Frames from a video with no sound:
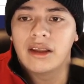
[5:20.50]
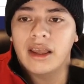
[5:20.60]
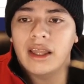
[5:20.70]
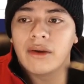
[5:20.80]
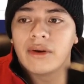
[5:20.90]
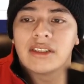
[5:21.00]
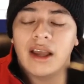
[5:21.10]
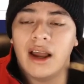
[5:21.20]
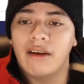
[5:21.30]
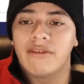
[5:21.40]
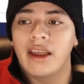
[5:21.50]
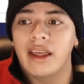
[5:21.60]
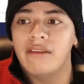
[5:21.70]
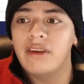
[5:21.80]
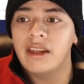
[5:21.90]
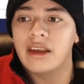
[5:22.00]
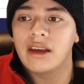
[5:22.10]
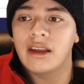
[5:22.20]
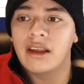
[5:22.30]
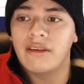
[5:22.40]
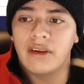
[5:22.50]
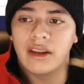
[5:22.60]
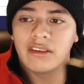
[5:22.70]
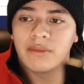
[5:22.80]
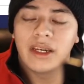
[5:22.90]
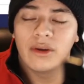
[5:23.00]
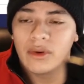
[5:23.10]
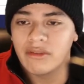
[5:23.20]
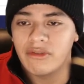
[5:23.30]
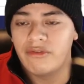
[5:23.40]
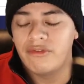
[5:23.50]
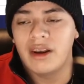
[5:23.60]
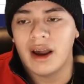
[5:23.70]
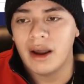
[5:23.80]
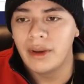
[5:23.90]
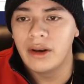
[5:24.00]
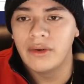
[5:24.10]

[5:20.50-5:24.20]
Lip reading: Anyways, I have Nvidia. Nvidia's been doing phenomenal.